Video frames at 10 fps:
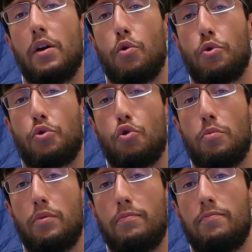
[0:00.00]
Hello
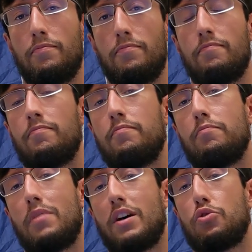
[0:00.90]
YouTube!
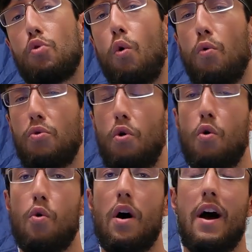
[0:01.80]
As you all
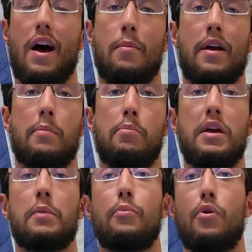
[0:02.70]
know, I am a
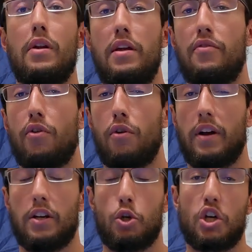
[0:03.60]
big believer
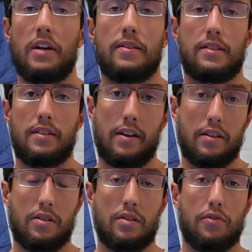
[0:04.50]
in giant
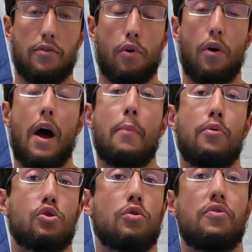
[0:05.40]
sets for
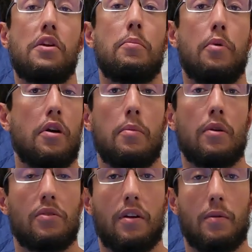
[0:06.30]
hypertrophy and
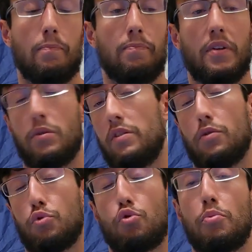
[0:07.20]
bodybuilding, and
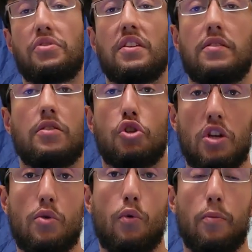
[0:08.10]
even supersets in
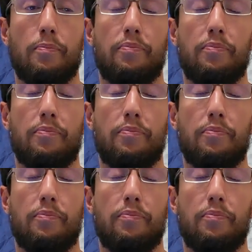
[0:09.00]
general.